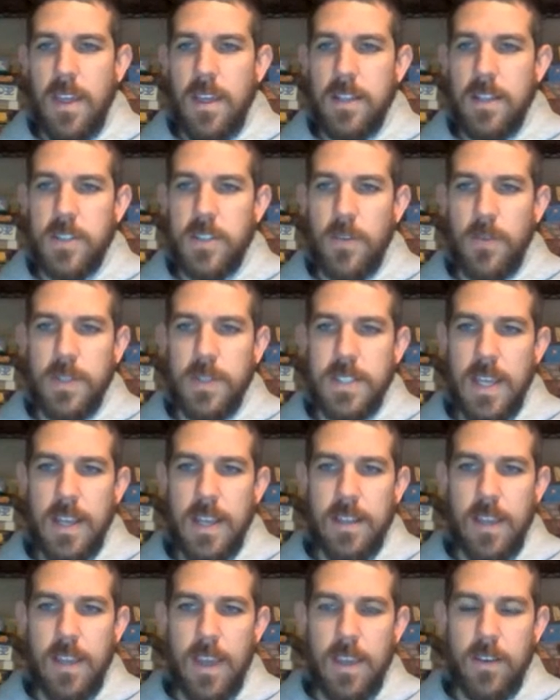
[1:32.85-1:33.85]
And so if we
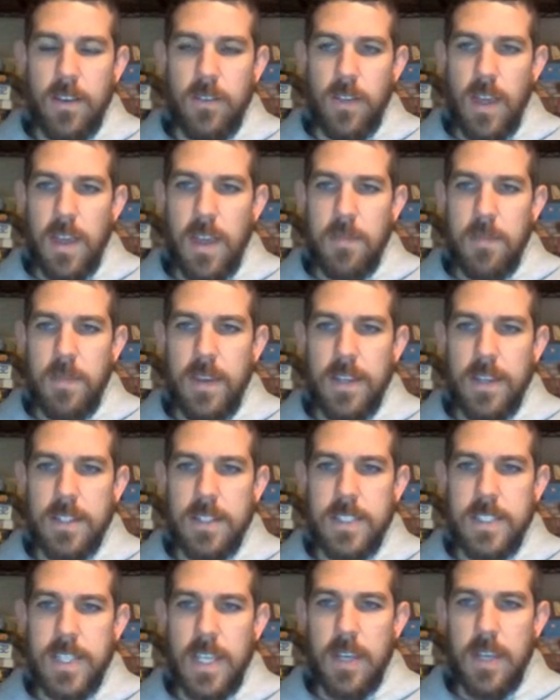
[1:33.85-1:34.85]
take angle A, B, and
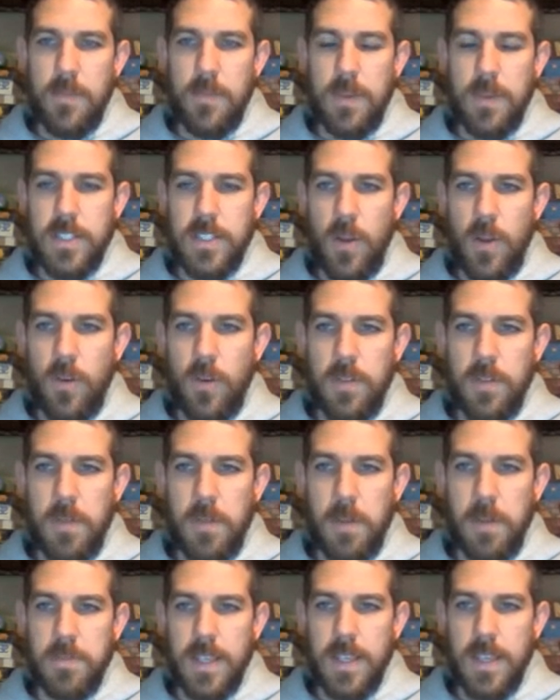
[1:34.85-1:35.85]
C and we total them
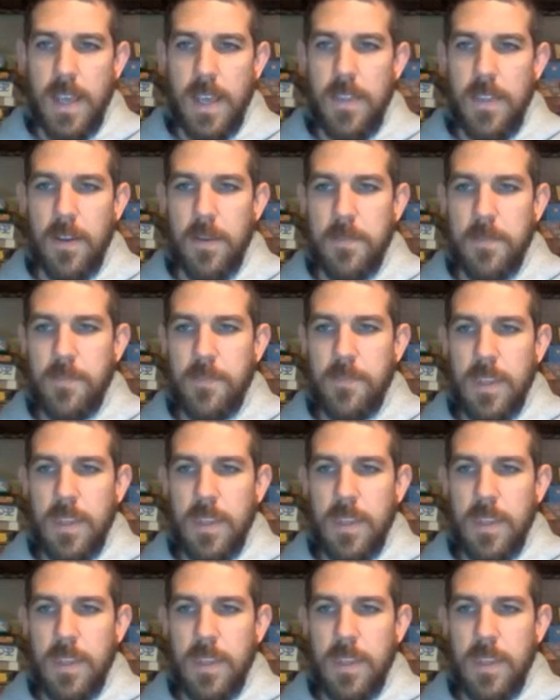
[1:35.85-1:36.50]
up together,